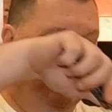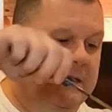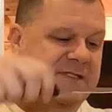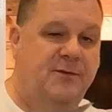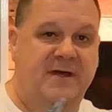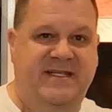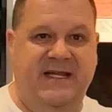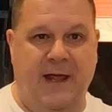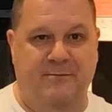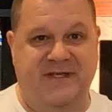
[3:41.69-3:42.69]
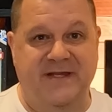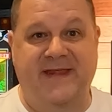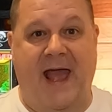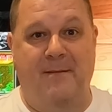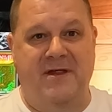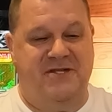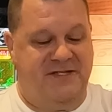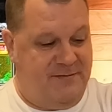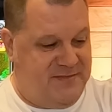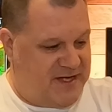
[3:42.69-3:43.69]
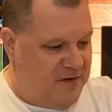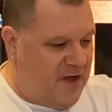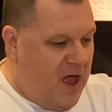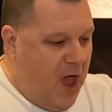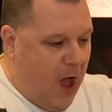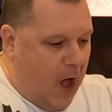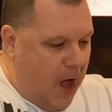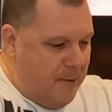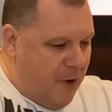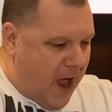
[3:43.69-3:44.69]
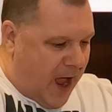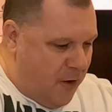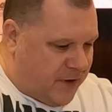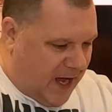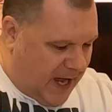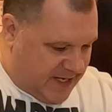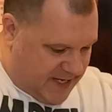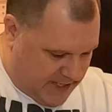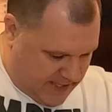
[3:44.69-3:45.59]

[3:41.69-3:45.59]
That's where he slips and damages himself. Right, okay.